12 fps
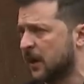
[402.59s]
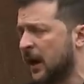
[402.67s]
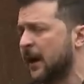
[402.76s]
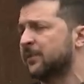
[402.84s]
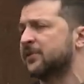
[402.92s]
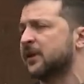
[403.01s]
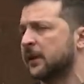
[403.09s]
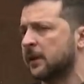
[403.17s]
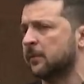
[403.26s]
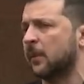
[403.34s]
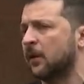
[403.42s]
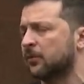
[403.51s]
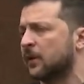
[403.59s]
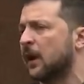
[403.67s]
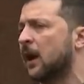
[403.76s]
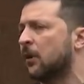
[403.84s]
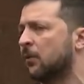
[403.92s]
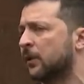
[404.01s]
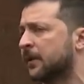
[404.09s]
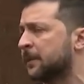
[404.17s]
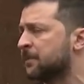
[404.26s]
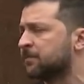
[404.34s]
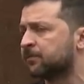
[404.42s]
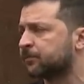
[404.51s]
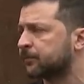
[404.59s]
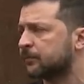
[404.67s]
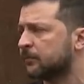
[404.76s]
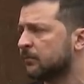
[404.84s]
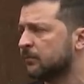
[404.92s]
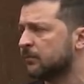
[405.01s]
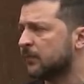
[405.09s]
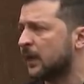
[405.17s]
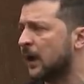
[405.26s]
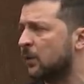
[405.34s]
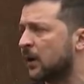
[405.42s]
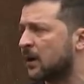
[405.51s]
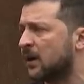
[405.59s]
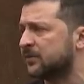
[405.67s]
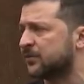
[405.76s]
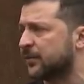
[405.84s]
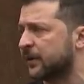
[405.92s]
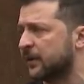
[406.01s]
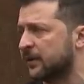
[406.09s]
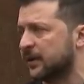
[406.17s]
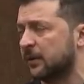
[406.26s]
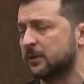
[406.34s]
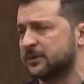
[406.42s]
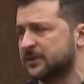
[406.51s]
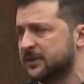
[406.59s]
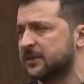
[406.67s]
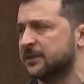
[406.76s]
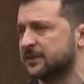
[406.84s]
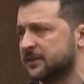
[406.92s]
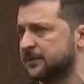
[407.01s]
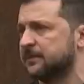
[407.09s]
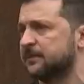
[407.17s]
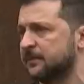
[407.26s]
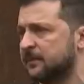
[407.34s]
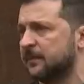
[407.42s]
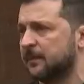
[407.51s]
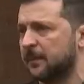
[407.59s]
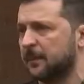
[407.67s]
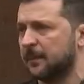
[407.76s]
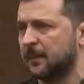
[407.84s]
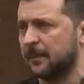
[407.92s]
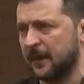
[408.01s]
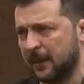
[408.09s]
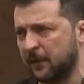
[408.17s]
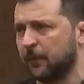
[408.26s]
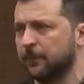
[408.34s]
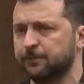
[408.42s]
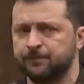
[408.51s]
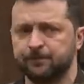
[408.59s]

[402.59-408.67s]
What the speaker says: I'm thinking about our country and our cities. Thank you.